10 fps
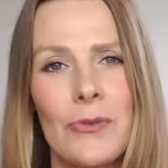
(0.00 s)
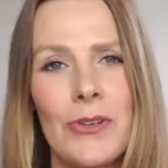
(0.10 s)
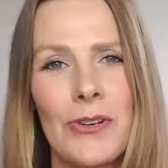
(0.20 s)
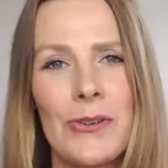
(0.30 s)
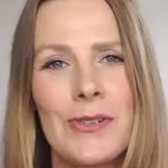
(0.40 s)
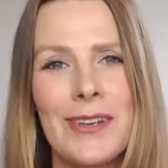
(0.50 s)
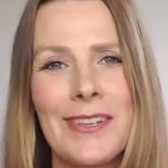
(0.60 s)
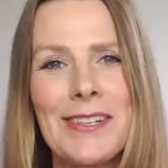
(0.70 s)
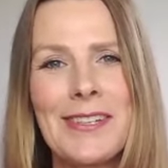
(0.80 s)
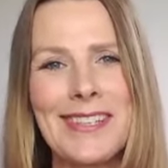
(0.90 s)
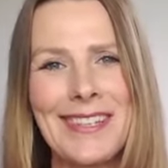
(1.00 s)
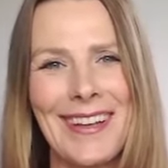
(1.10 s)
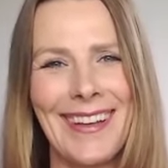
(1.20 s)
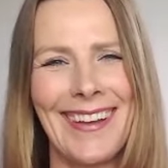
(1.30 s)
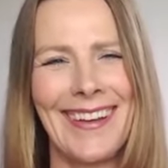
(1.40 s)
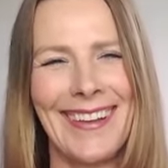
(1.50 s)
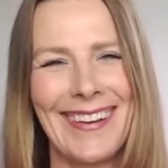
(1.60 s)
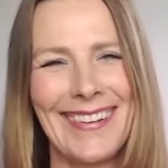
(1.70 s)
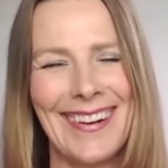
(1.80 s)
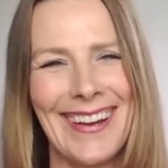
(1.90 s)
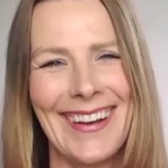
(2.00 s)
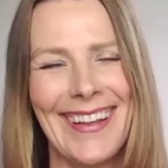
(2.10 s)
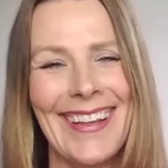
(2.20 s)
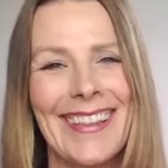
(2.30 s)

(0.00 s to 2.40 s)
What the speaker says: will not go down easily, right?